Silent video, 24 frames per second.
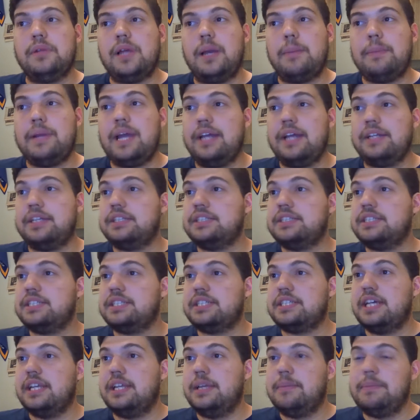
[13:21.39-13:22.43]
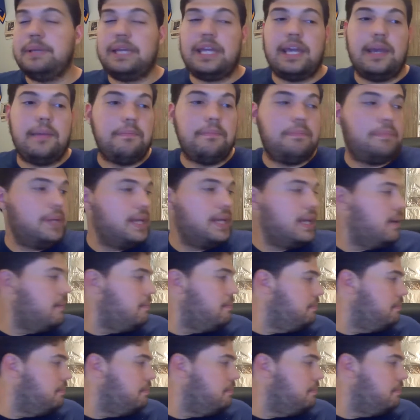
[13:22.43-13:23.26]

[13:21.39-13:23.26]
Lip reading: I mean, I just said he became a PM.